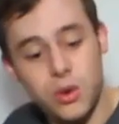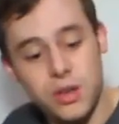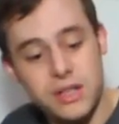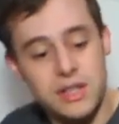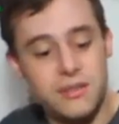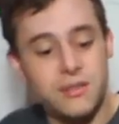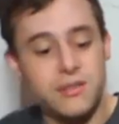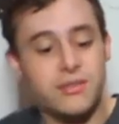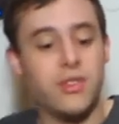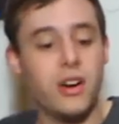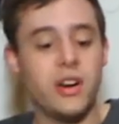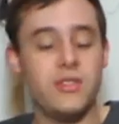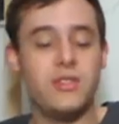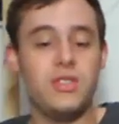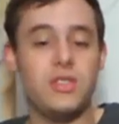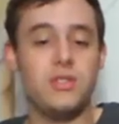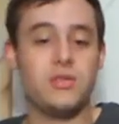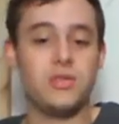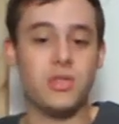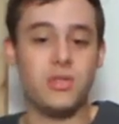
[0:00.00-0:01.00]
in front of
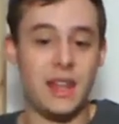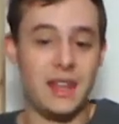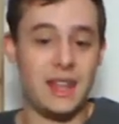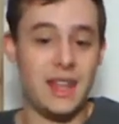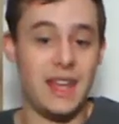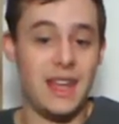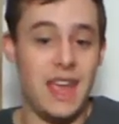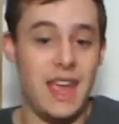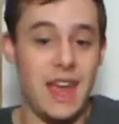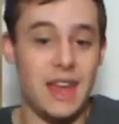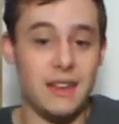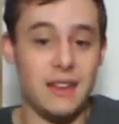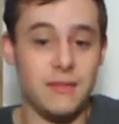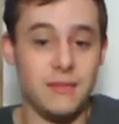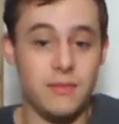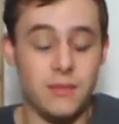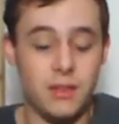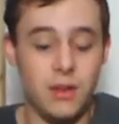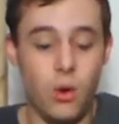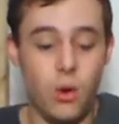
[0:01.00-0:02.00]
you so that they can't,
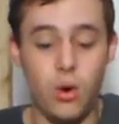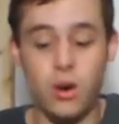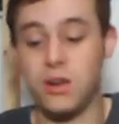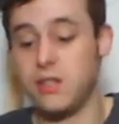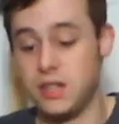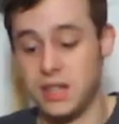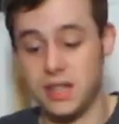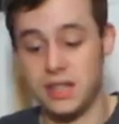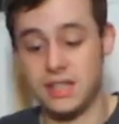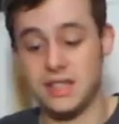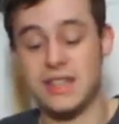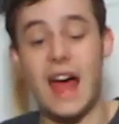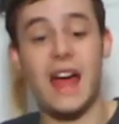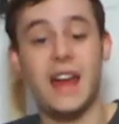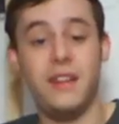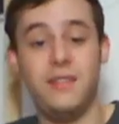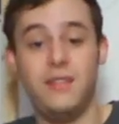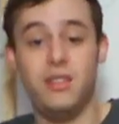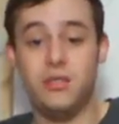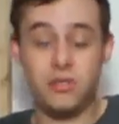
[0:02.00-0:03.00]
or to the
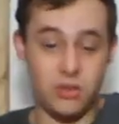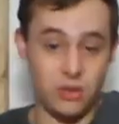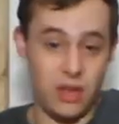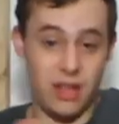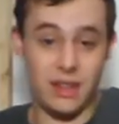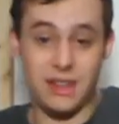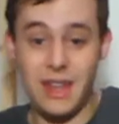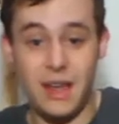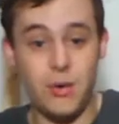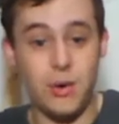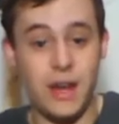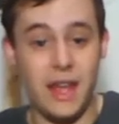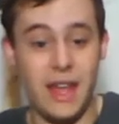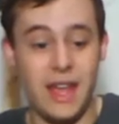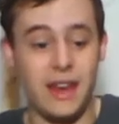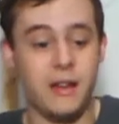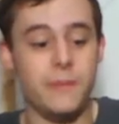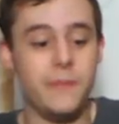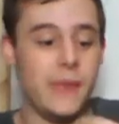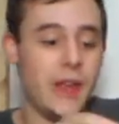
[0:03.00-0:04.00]
side of you so that they would hit
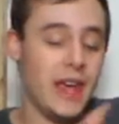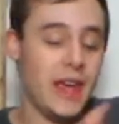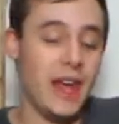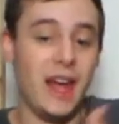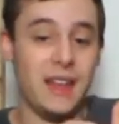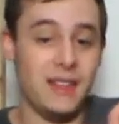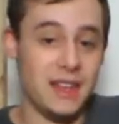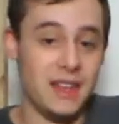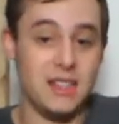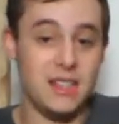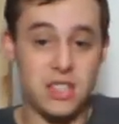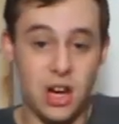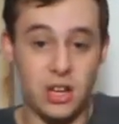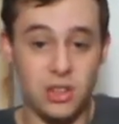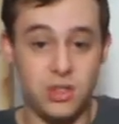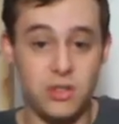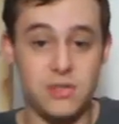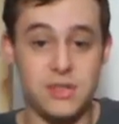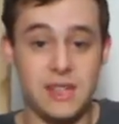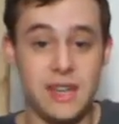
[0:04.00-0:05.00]
them and they'd start
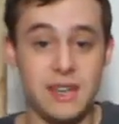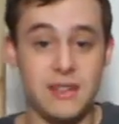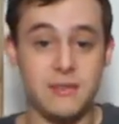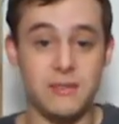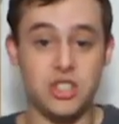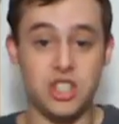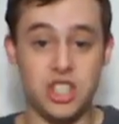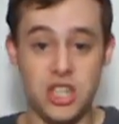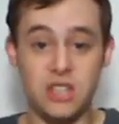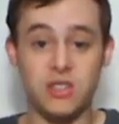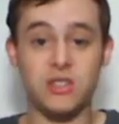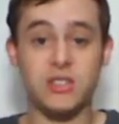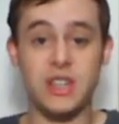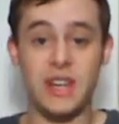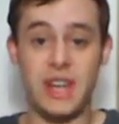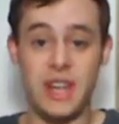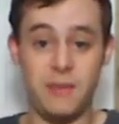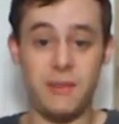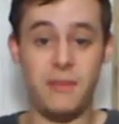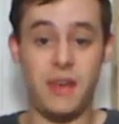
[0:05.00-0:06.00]
losing shield
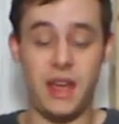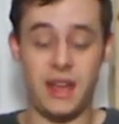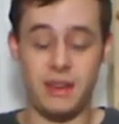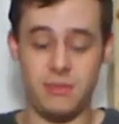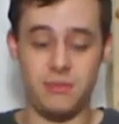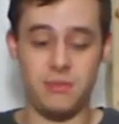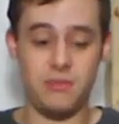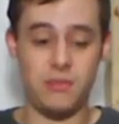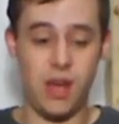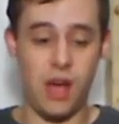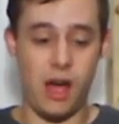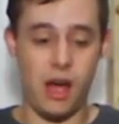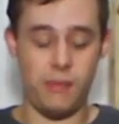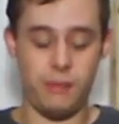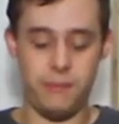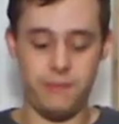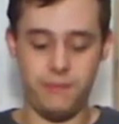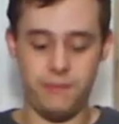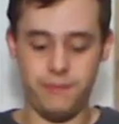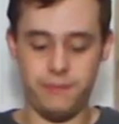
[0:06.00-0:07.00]
and hit and
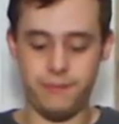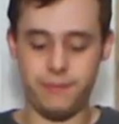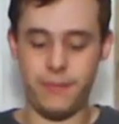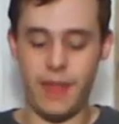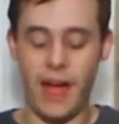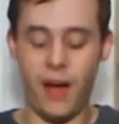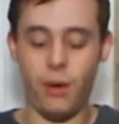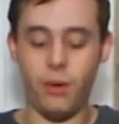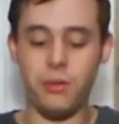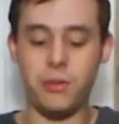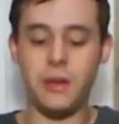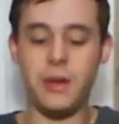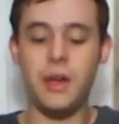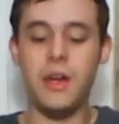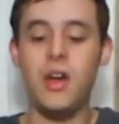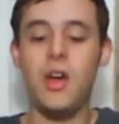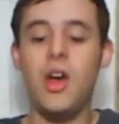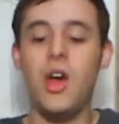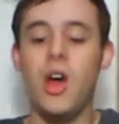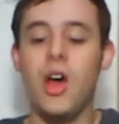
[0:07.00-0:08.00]
health.
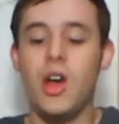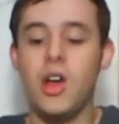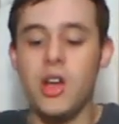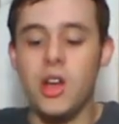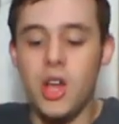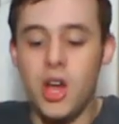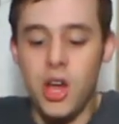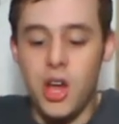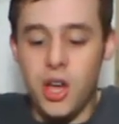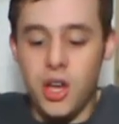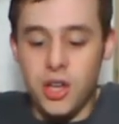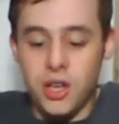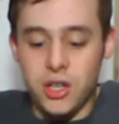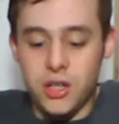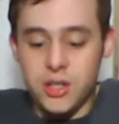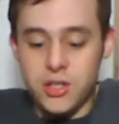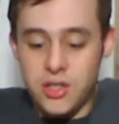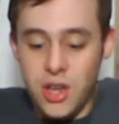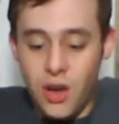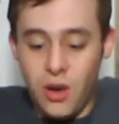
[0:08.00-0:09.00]

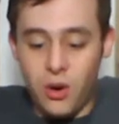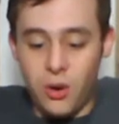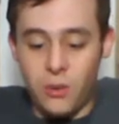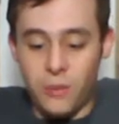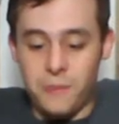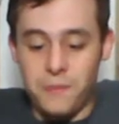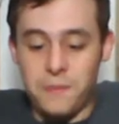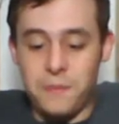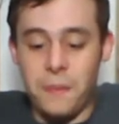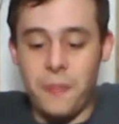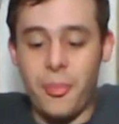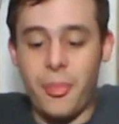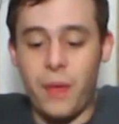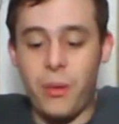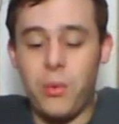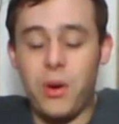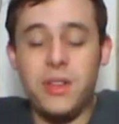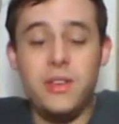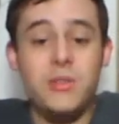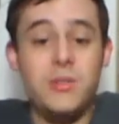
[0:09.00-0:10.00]
So
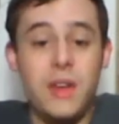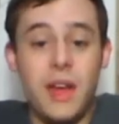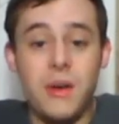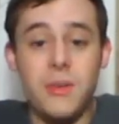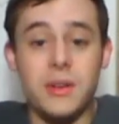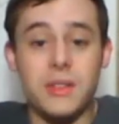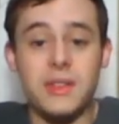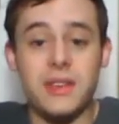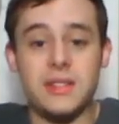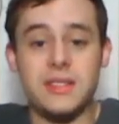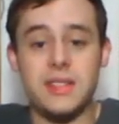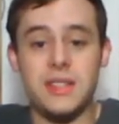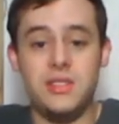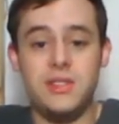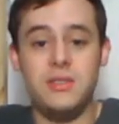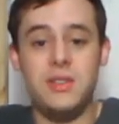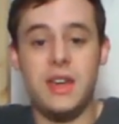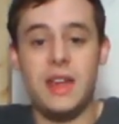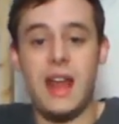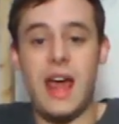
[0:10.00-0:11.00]
what you get with this is
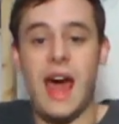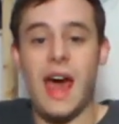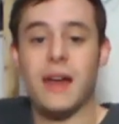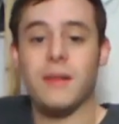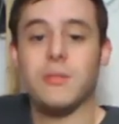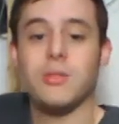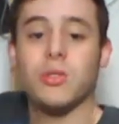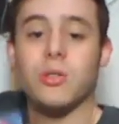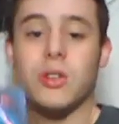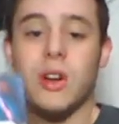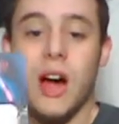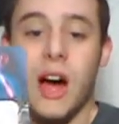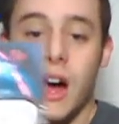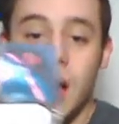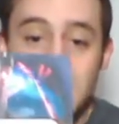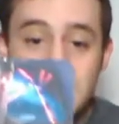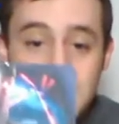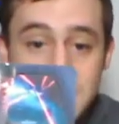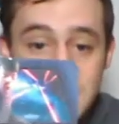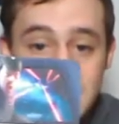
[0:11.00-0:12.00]
you get Admiral
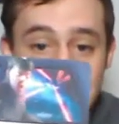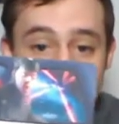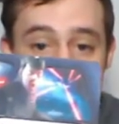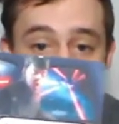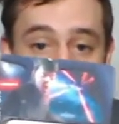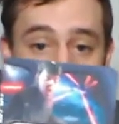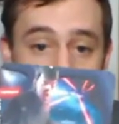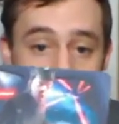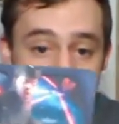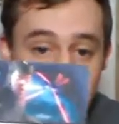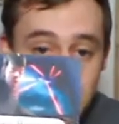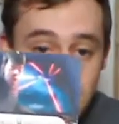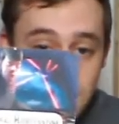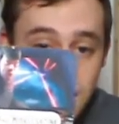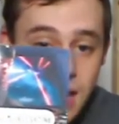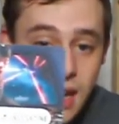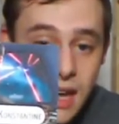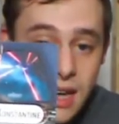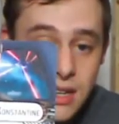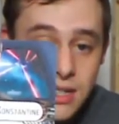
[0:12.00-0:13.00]
Constantine
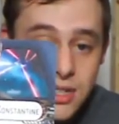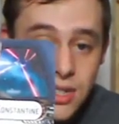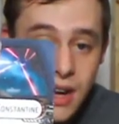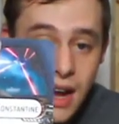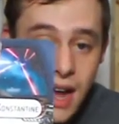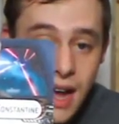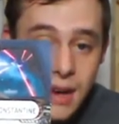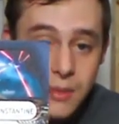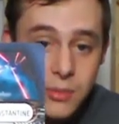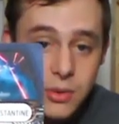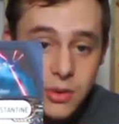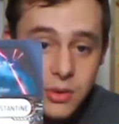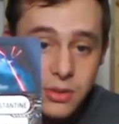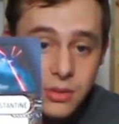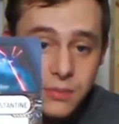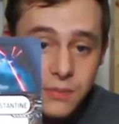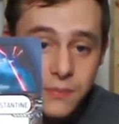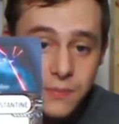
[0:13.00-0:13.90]
as your admiral,